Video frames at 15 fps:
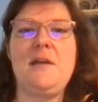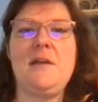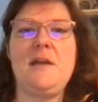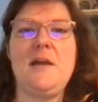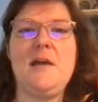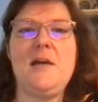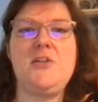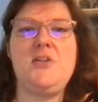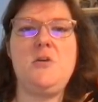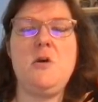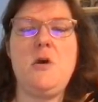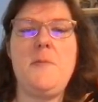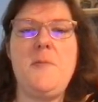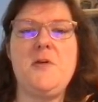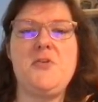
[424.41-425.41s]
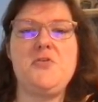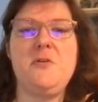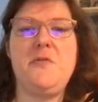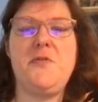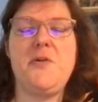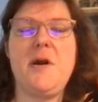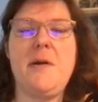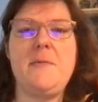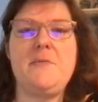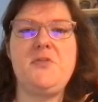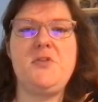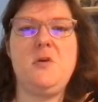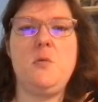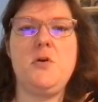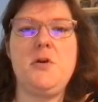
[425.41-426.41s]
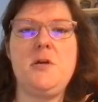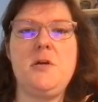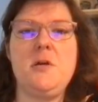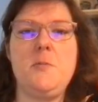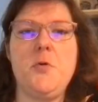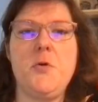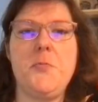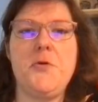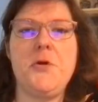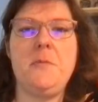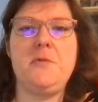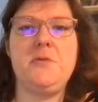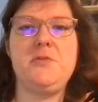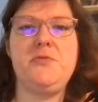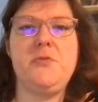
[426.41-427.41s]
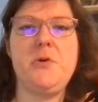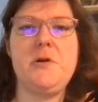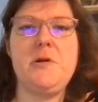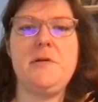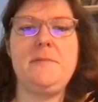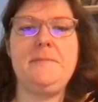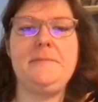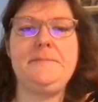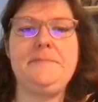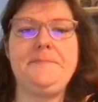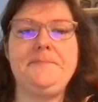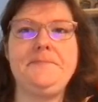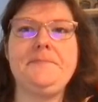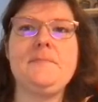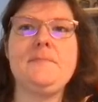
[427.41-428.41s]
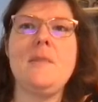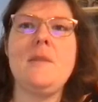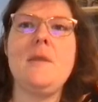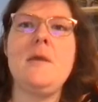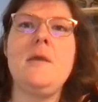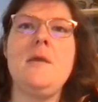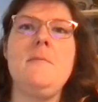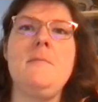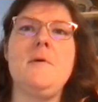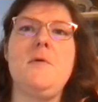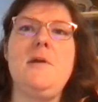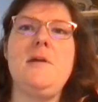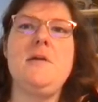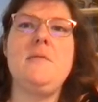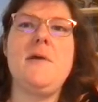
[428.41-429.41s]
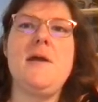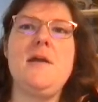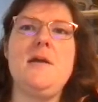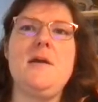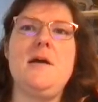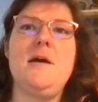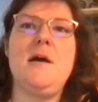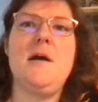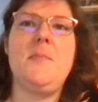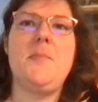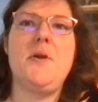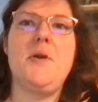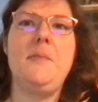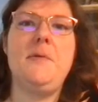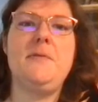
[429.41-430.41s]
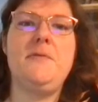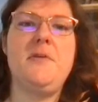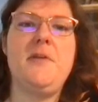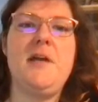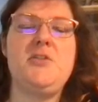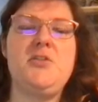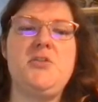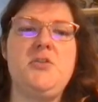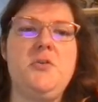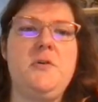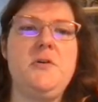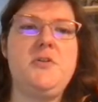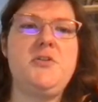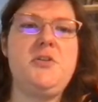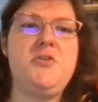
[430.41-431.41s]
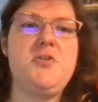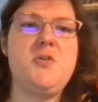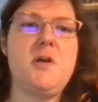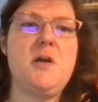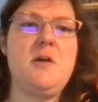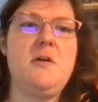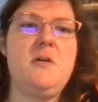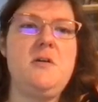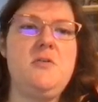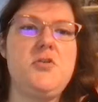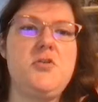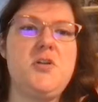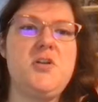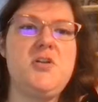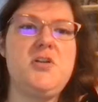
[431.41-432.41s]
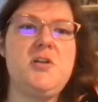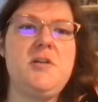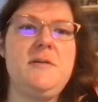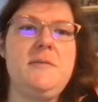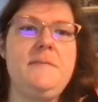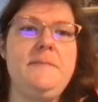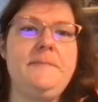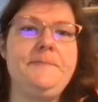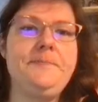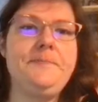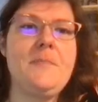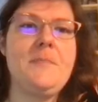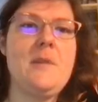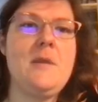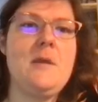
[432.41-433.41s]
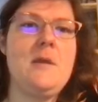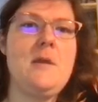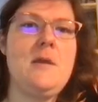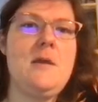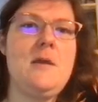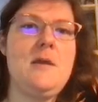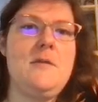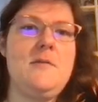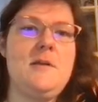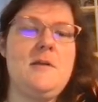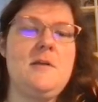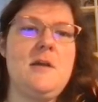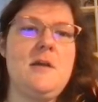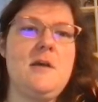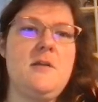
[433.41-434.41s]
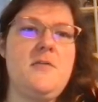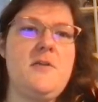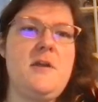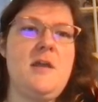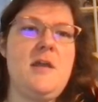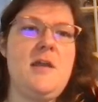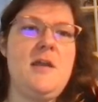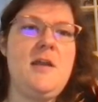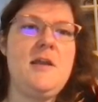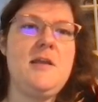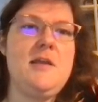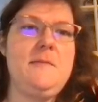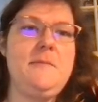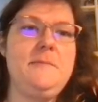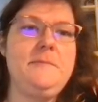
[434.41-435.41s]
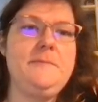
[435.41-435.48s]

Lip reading: Like I got 2 up there so far. I'm still working on more printables for it. But we can make a printable for that store too. So I'll go to nutrition and then healthy eating.